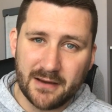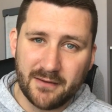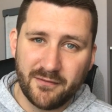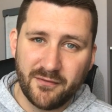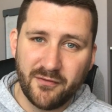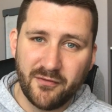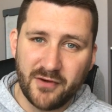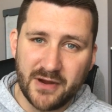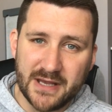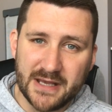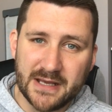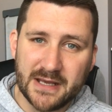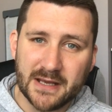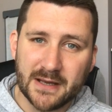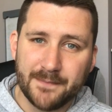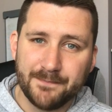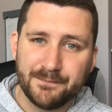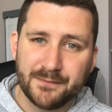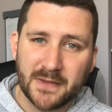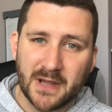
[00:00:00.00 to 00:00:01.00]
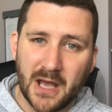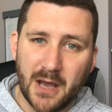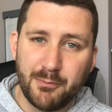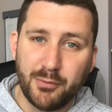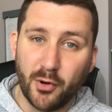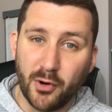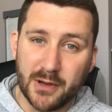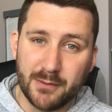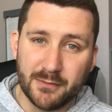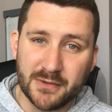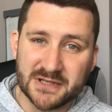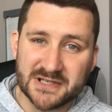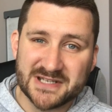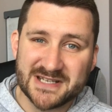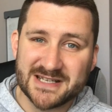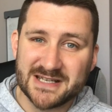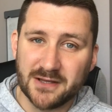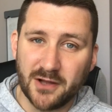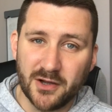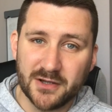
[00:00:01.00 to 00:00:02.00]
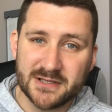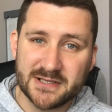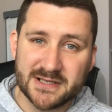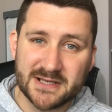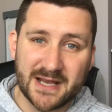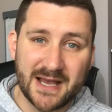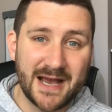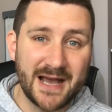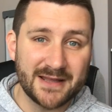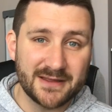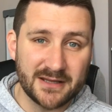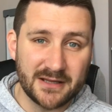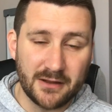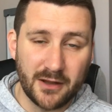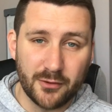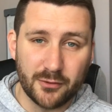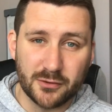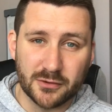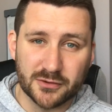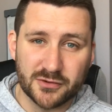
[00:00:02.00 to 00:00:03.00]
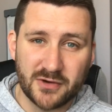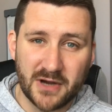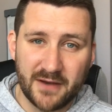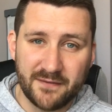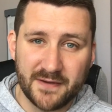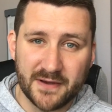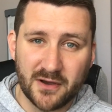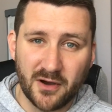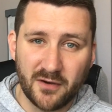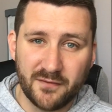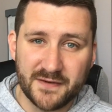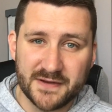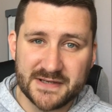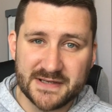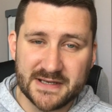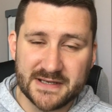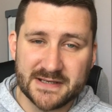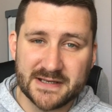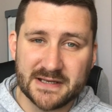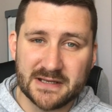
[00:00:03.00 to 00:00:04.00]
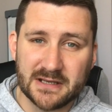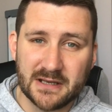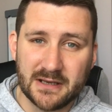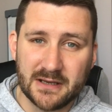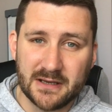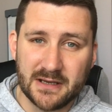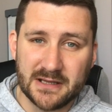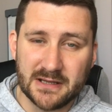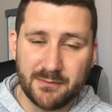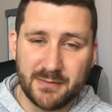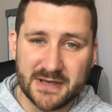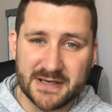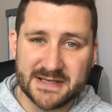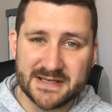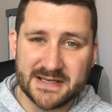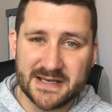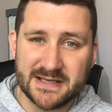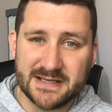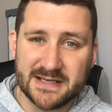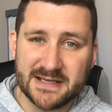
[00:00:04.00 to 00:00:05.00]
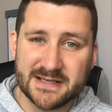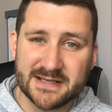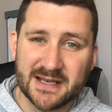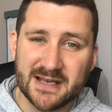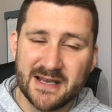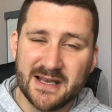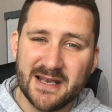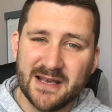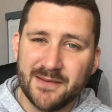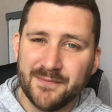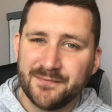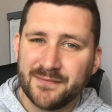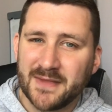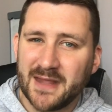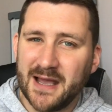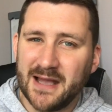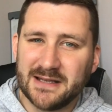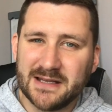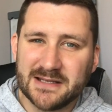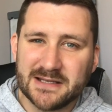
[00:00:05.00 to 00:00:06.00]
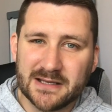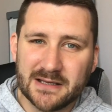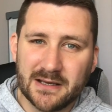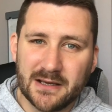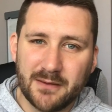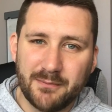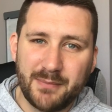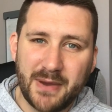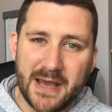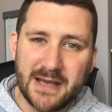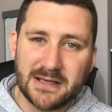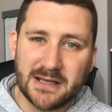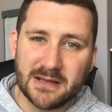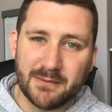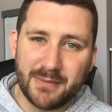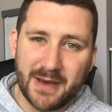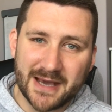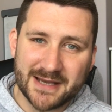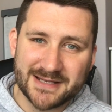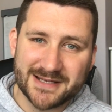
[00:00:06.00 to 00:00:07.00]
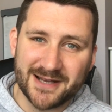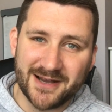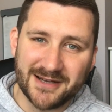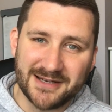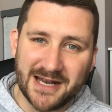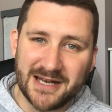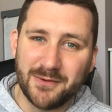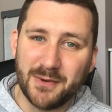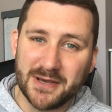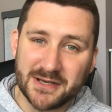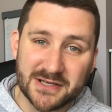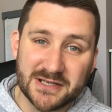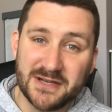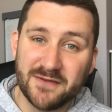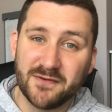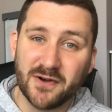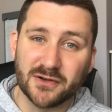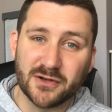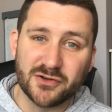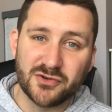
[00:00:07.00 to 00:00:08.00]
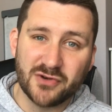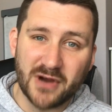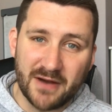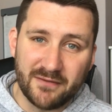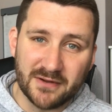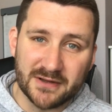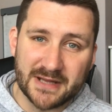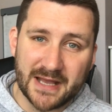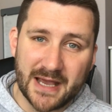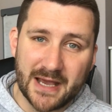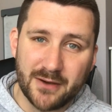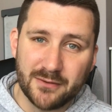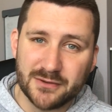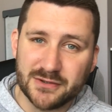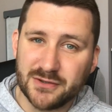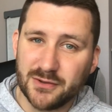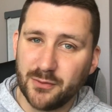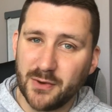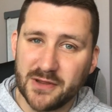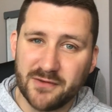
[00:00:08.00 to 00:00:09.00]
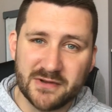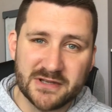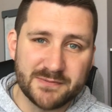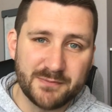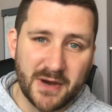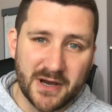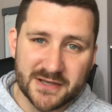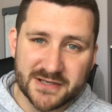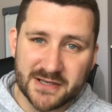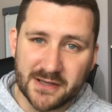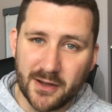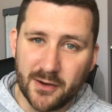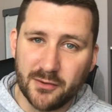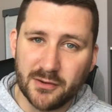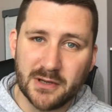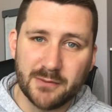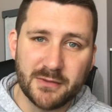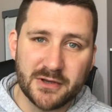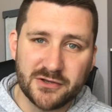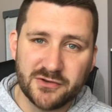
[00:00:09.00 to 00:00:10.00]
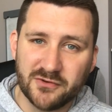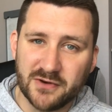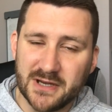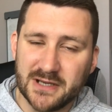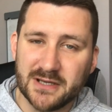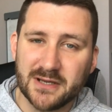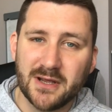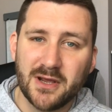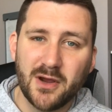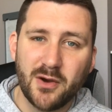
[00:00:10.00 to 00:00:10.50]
free appointment slots at the local traffic offices in the big cities, and it's a pain in the backside anyway, because you've got to travel down to whether it's Barcelona, Madrid,